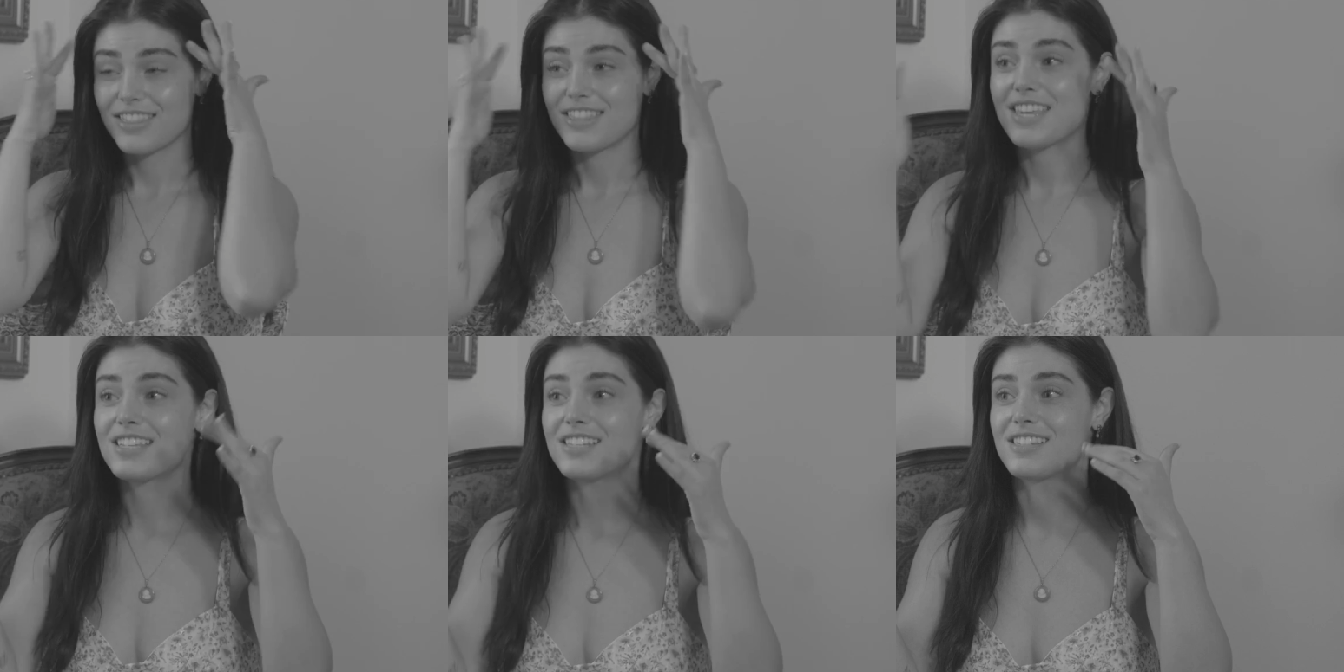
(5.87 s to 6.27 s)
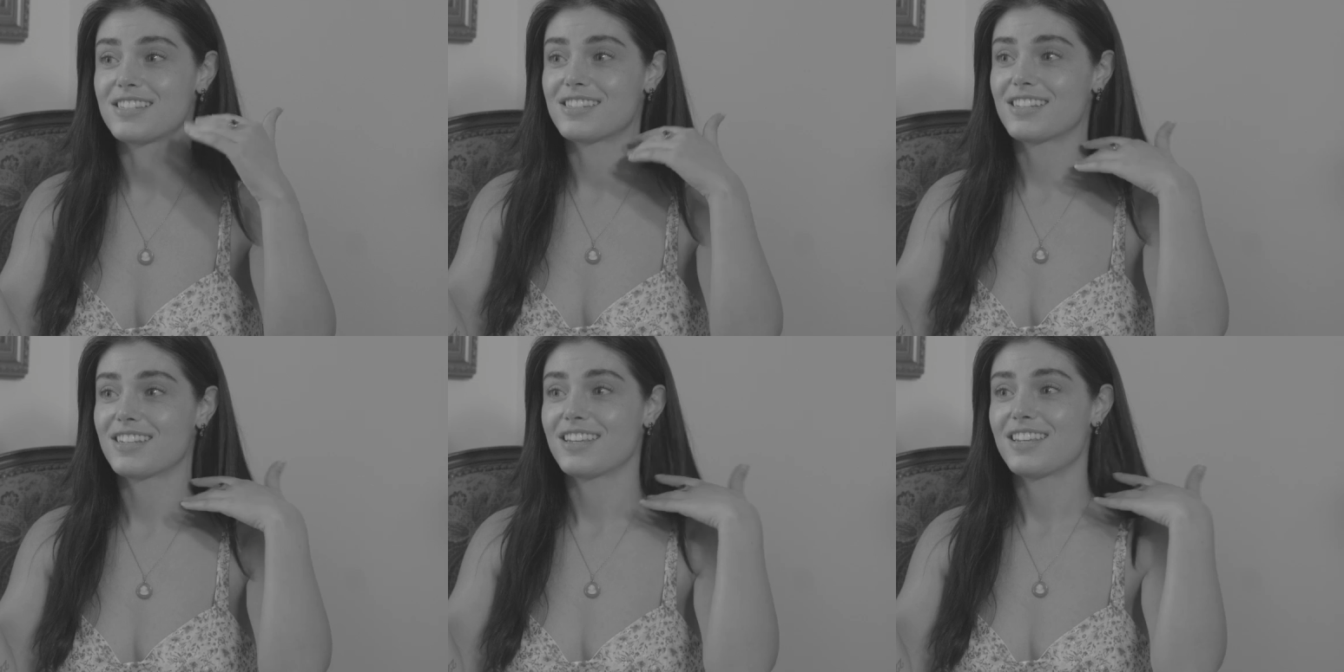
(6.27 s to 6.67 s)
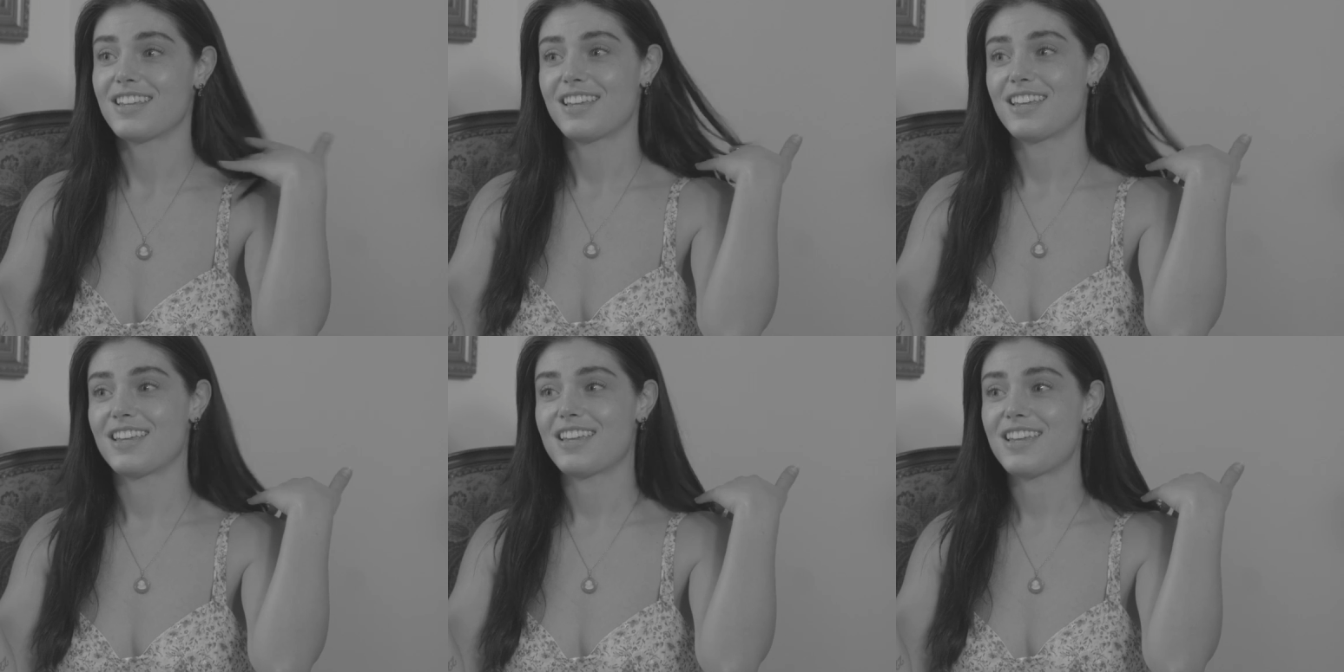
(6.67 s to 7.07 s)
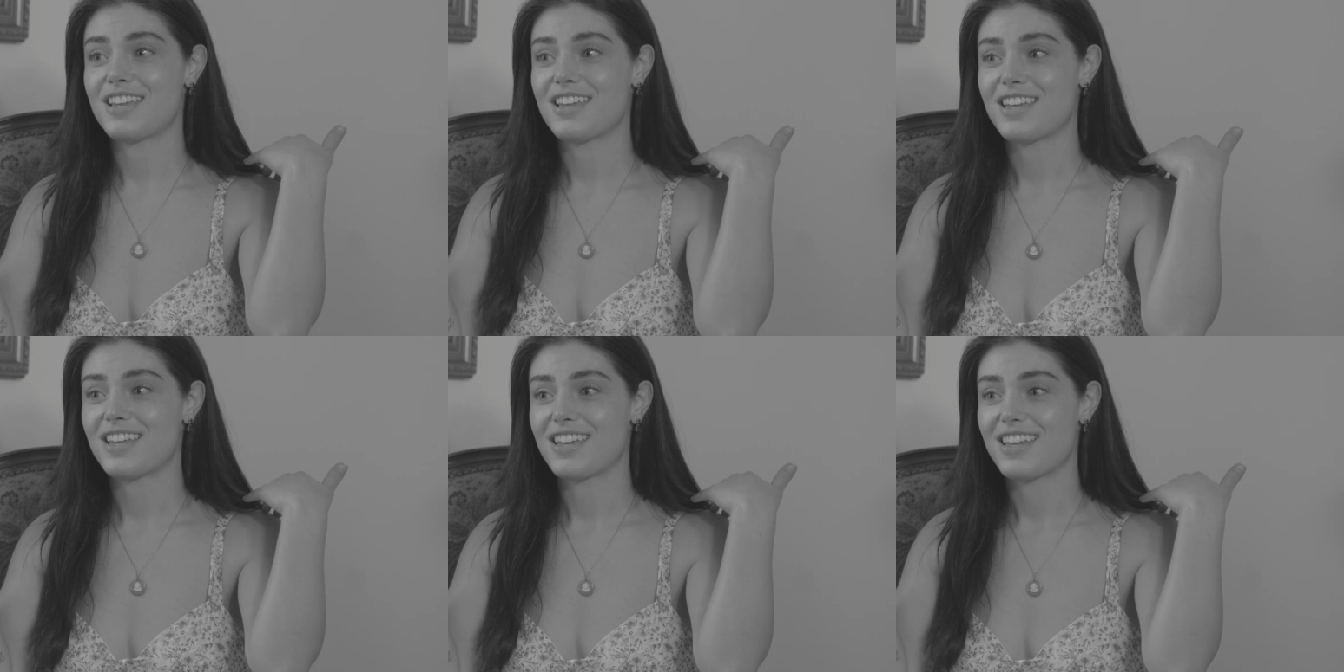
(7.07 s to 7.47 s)
This
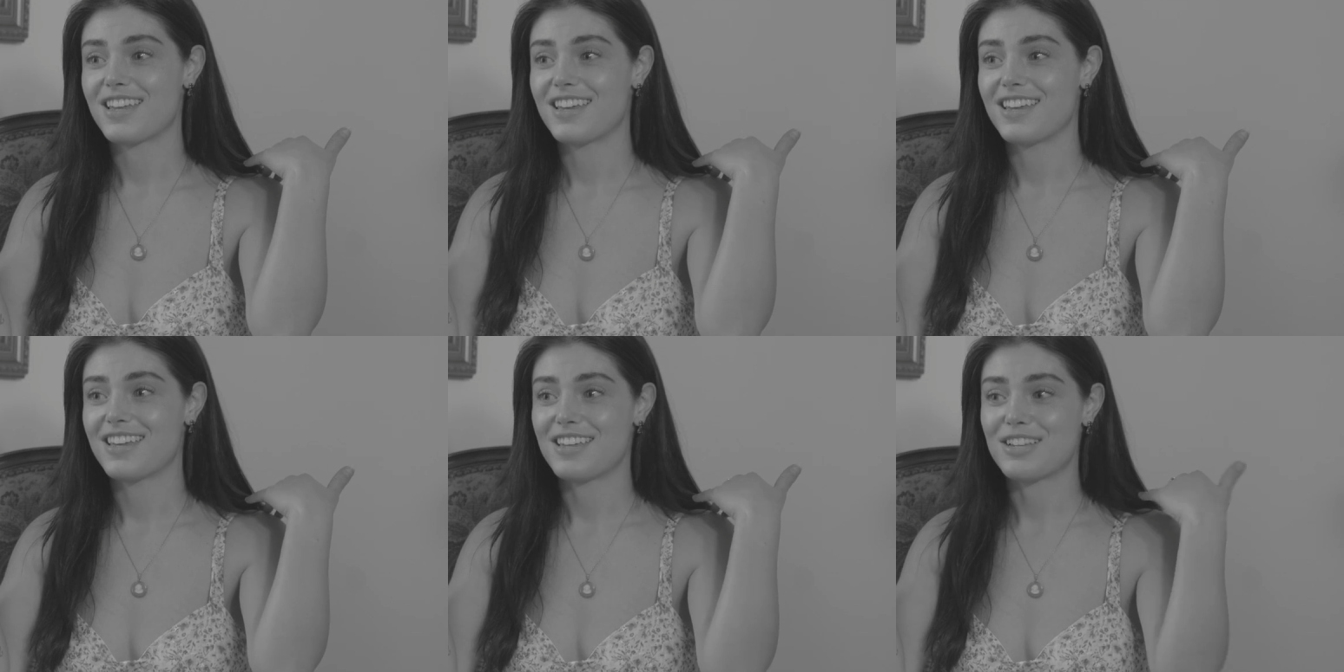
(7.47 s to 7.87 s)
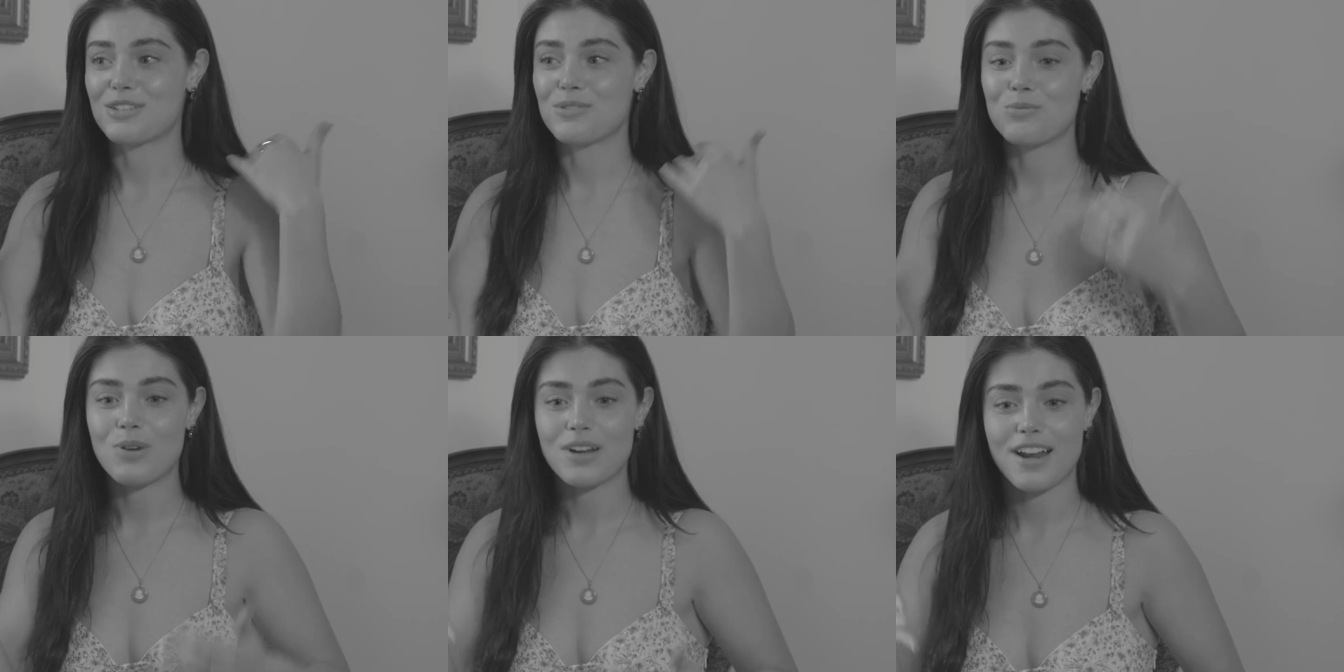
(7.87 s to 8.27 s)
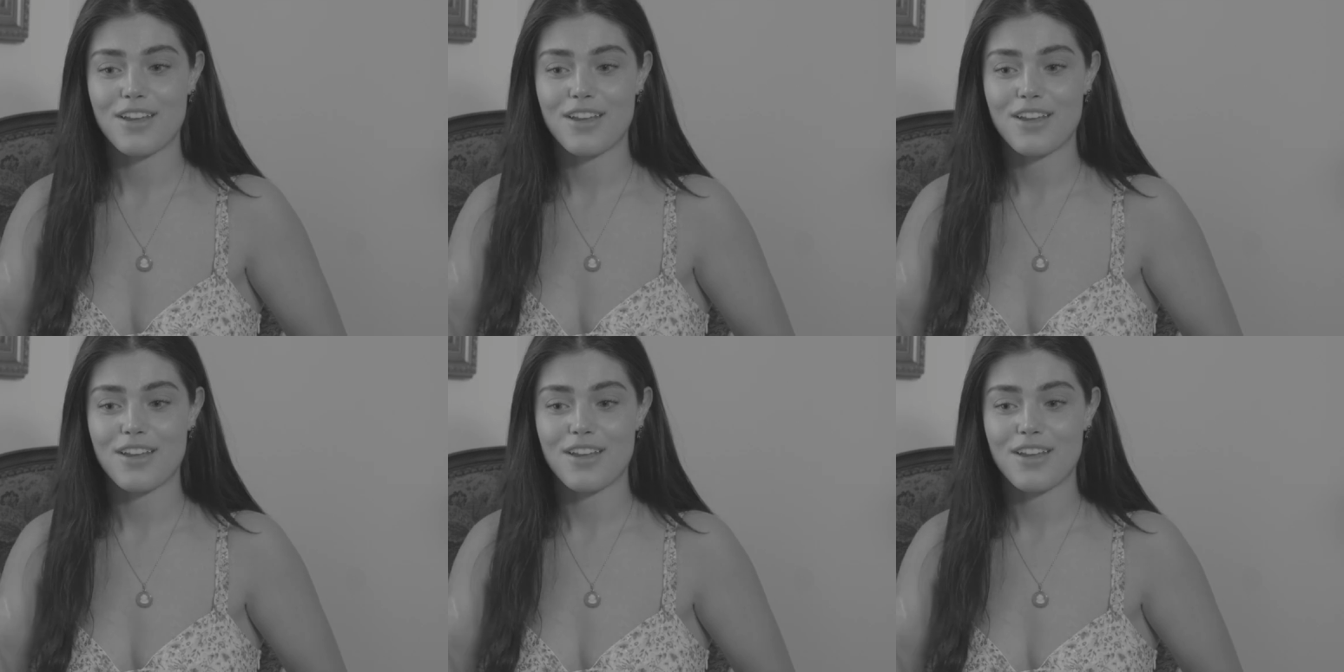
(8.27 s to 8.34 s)
is what